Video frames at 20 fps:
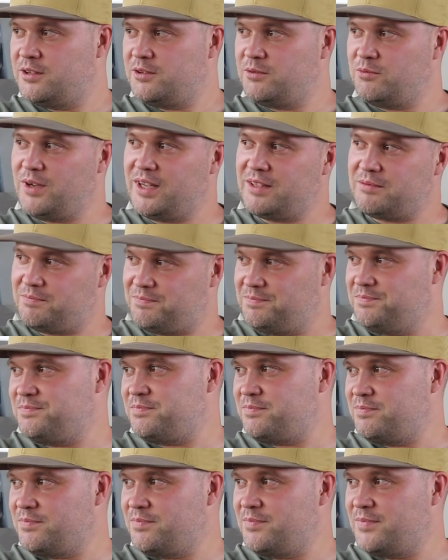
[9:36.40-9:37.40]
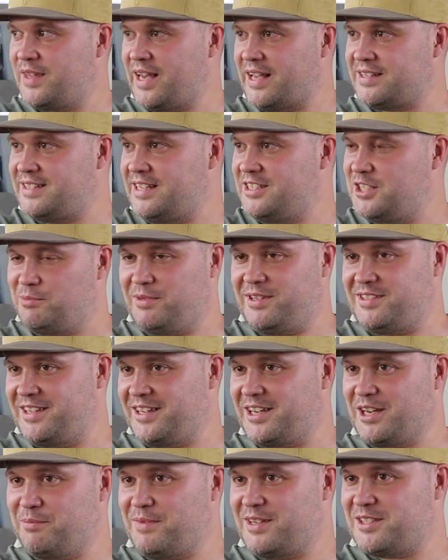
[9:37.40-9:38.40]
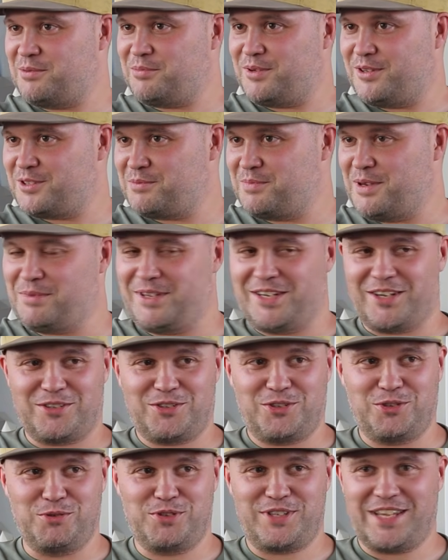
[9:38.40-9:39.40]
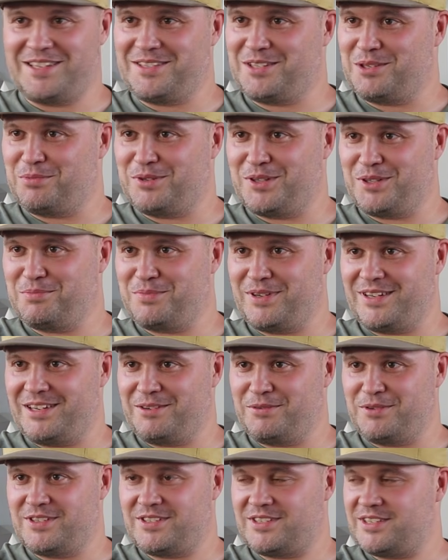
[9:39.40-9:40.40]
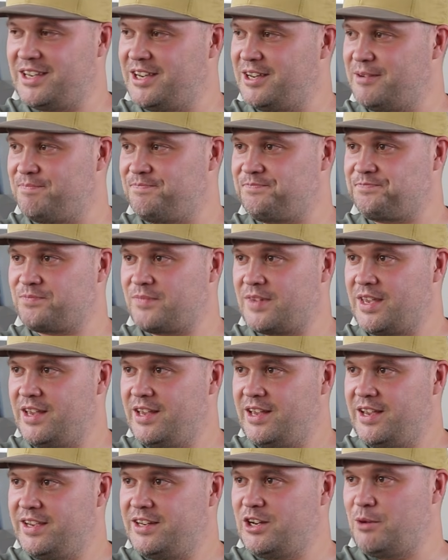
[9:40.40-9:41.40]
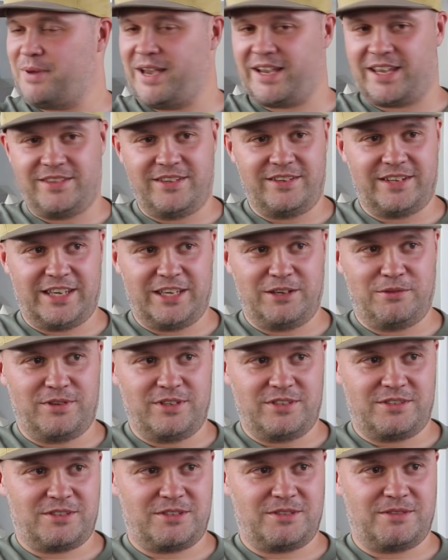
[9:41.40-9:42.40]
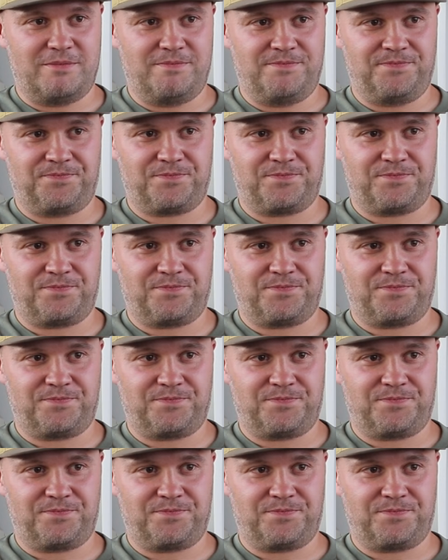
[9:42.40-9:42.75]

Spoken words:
Well, as sensible as they come, I suppose. Maybe not too sensible, but it was. Back in the day, it was.